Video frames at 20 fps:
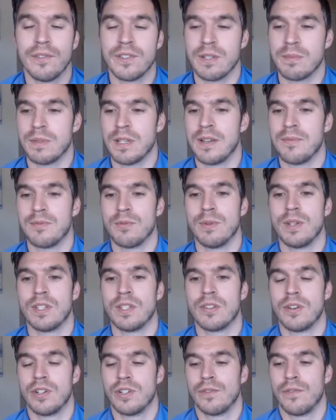sometimes we
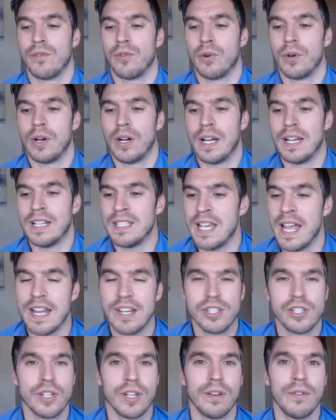search for
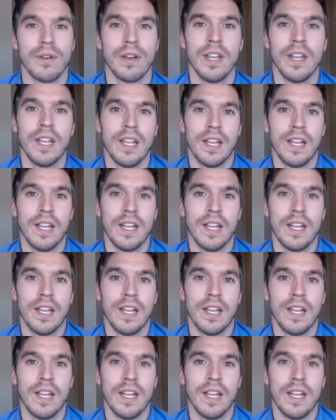attention